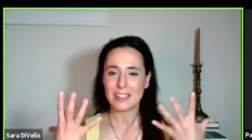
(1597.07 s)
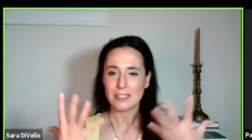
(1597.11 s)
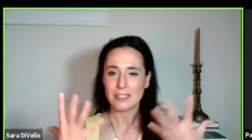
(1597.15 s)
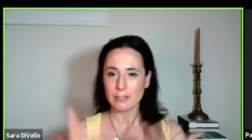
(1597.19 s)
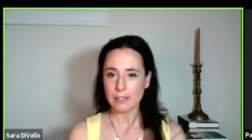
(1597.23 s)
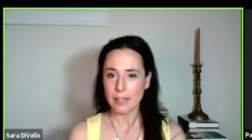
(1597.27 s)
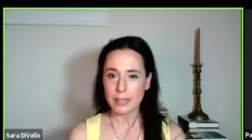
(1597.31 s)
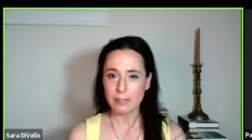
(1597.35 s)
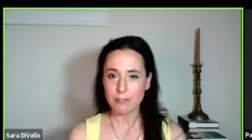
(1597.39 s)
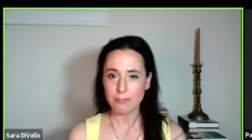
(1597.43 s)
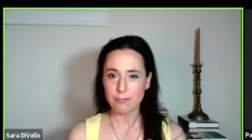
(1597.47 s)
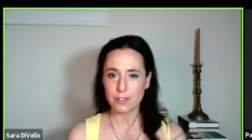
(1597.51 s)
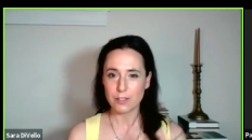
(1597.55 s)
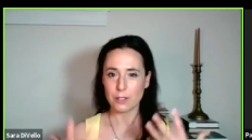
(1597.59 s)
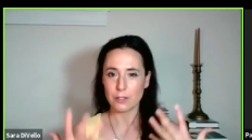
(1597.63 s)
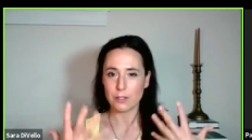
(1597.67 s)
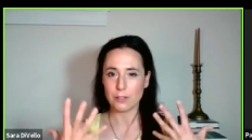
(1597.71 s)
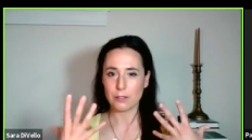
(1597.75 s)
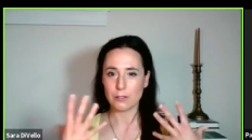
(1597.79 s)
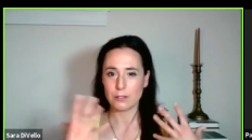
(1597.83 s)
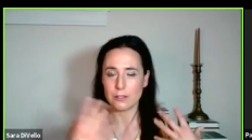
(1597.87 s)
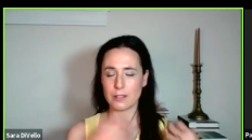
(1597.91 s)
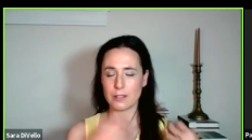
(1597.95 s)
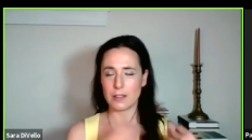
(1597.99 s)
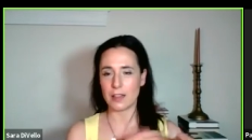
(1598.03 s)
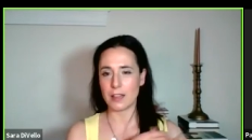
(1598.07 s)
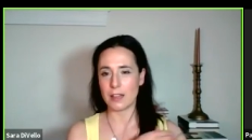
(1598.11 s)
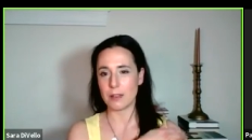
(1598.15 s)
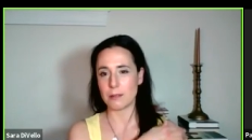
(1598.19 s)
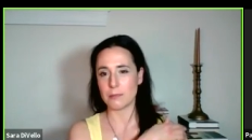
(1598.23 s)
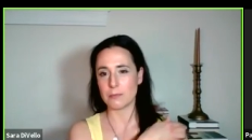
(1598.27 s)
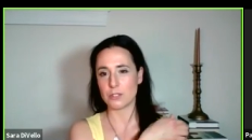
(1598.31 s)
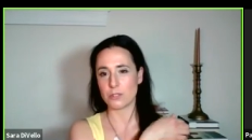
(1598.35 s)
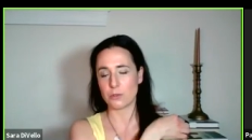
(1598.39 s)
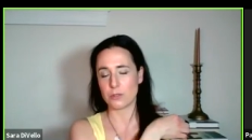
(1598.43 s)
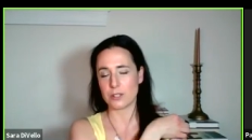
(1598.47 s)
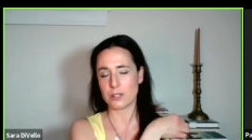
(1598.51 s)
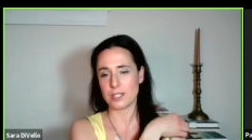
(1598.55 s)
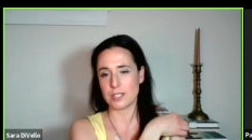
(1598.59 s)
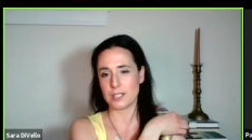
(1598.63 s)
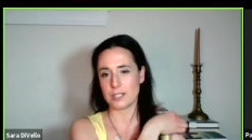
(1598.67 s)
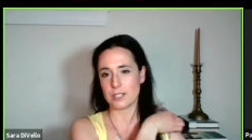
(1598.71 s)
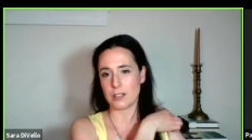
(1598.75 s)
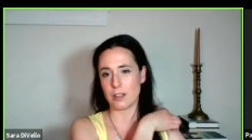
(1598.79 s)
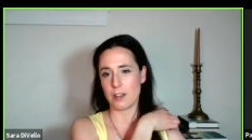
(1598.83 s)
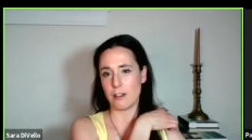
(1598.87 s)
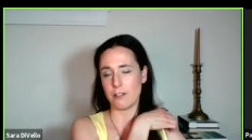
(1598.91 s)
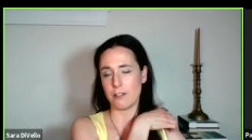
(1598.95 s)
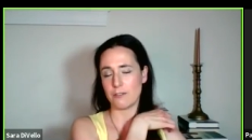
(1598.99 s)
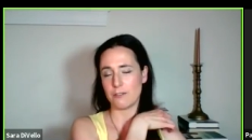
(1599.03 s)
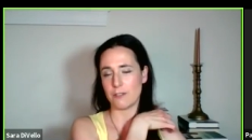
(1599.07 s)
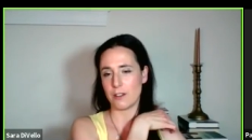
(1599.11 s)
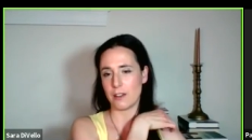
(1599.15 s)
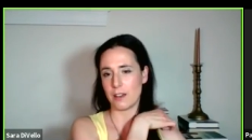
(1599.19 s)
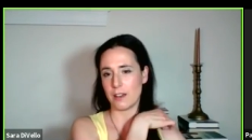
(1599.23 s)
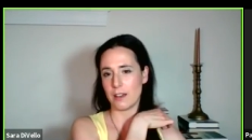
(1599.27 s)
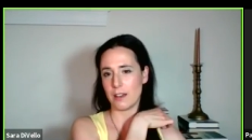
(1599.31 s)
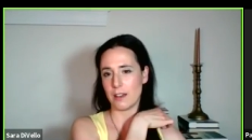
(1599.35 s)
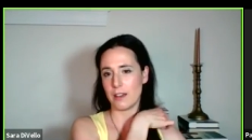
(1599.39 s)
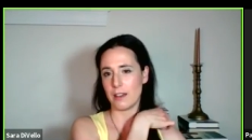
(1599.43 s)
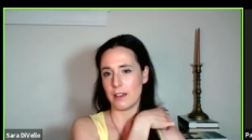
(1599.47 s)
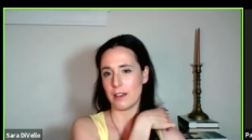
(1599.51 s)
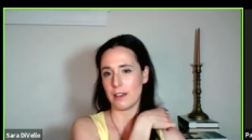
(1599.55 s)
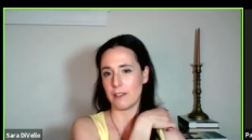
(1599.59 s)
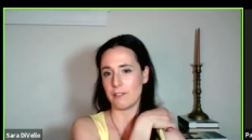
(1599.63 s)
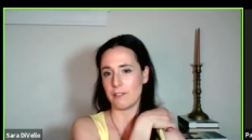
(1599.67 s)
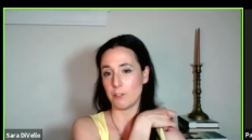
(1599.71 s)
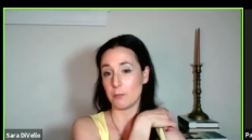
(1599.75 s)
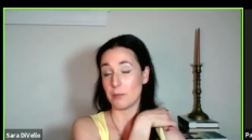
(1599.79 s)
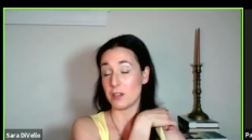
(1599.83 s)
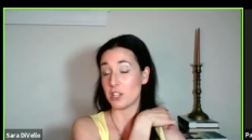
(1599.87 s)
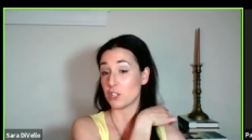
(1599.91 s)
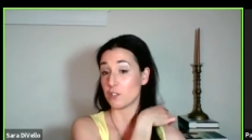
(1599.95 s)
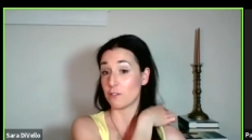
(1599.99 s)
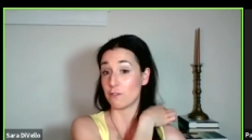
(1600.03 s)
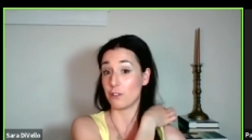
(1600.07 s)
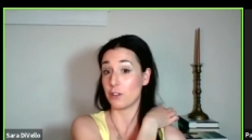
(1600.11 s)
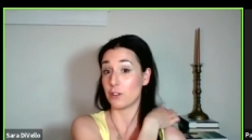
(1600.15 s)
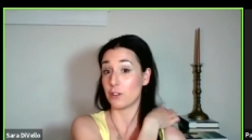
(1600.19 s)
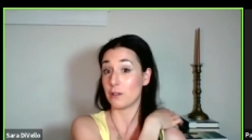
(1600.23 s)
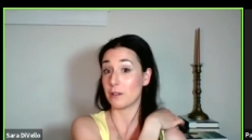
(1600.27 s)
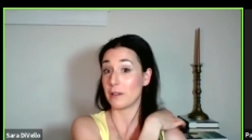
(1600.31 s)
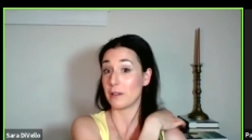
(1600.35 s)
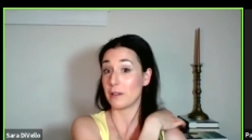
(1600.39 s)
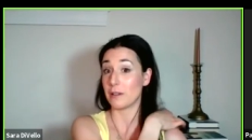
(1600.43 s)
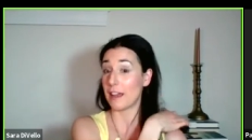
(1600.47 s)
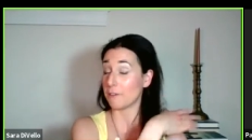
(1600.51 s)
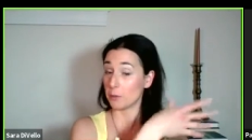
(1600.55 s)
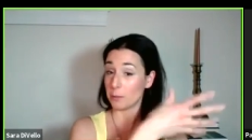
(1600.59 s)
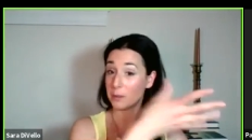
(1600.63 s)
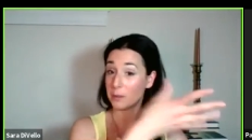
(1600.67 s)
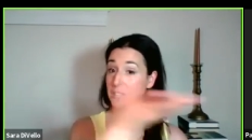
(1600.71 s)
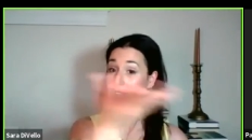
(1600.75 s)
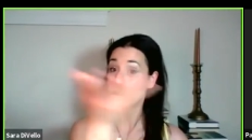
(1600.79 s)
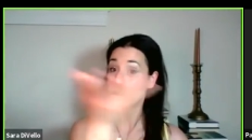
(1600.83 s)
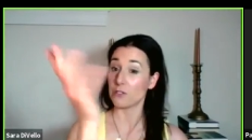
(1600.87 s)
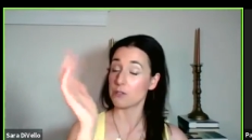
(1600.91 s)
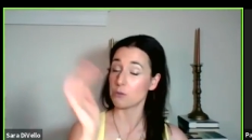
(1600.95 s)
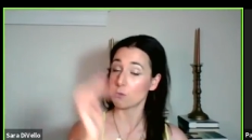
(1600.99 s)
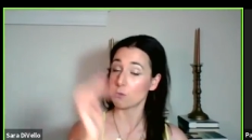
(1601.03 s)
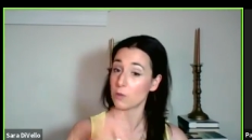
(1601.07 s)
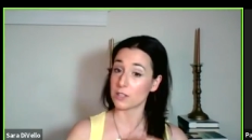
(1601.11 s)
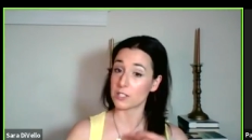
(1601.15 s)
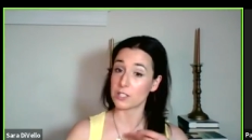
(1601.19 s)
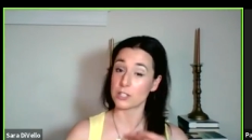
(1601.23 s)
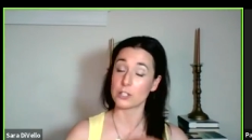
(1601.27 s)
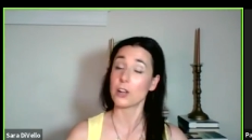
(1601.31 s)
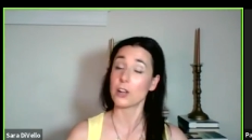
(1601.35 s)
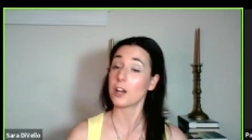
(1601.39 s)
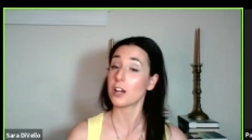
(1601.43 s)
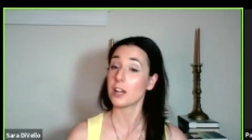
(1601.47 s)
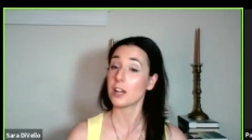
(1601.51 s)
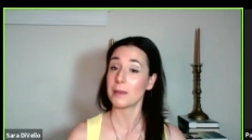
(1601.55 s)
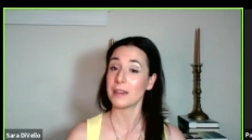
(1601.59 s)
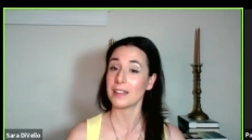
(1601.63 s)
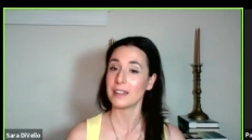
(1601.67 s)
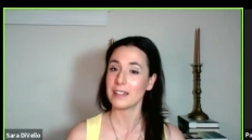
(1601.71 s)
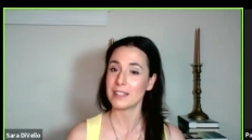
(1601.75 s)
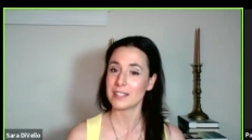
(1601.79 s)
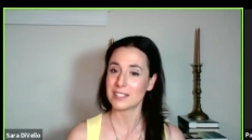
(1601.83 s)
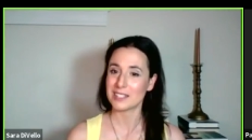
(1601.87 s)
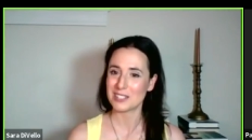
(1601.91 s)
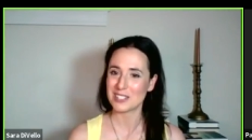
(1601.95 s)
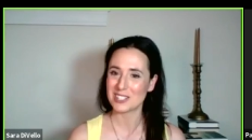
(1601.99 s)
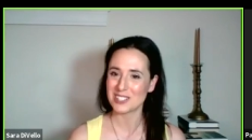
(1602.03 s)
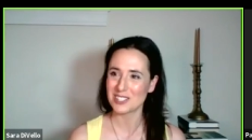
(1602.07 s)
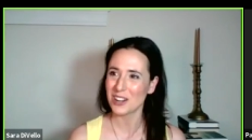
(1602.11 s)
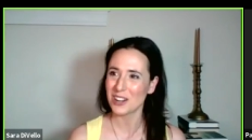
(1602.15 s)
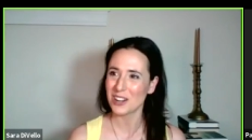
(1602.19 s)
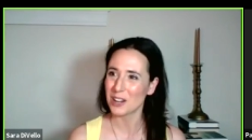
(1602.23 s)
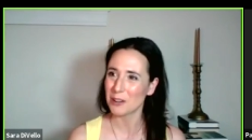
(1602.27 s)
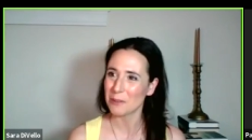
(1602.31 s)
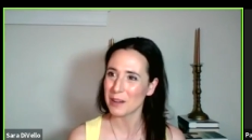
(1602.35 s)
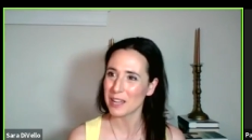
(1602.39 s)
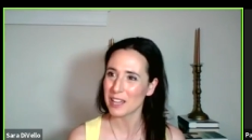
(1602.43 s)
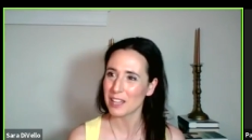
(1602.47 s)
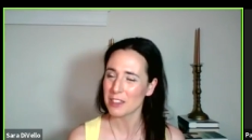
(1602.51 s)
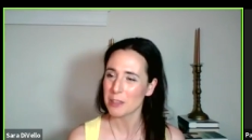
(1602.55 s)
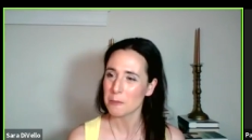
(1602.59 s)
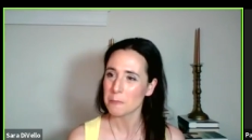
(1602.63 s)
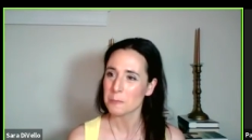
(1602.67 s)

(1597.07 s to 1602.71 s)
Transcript: light filled um, sources of uh, information for everybody who wants to talk about it to start with.